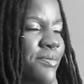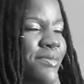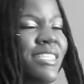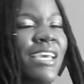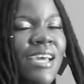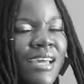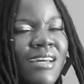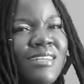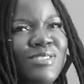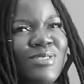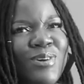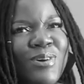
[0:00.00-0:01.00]
Yeah.
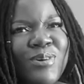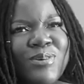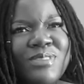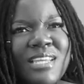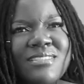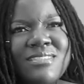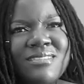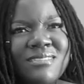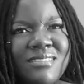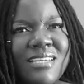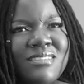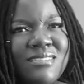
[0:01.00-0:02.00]
So
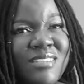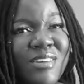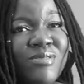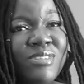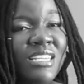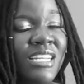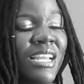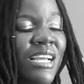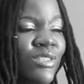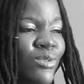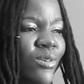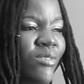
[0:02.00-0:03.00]
that's definitely,
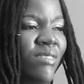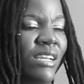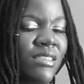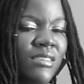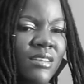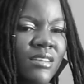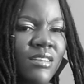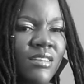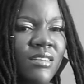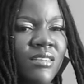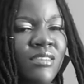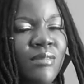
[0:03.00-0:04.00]
like, sort of like
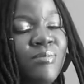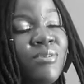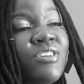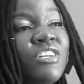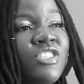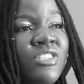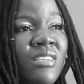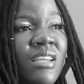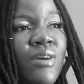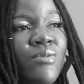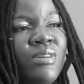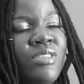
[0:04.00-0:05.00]
the progression that
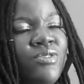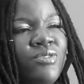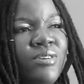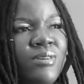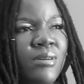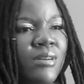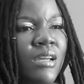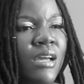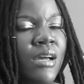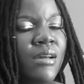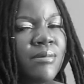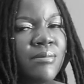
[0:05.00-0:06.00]
I went through.
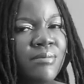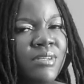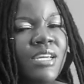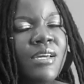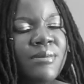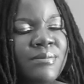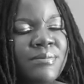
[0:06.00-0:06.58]
But yeah.